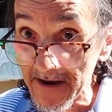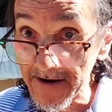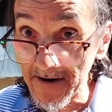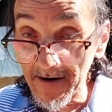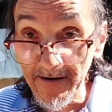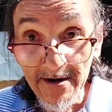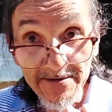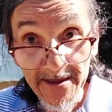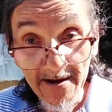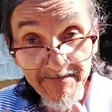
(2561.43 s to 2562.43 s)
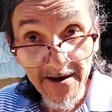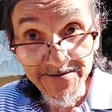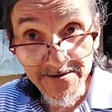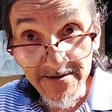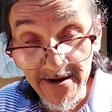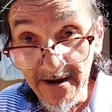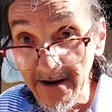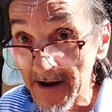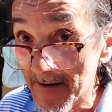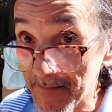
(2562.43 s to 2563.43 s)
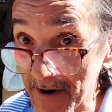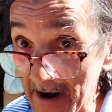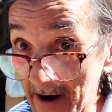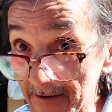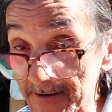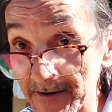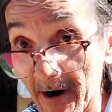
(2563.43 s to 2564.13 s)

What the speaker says: you know, that basically put out,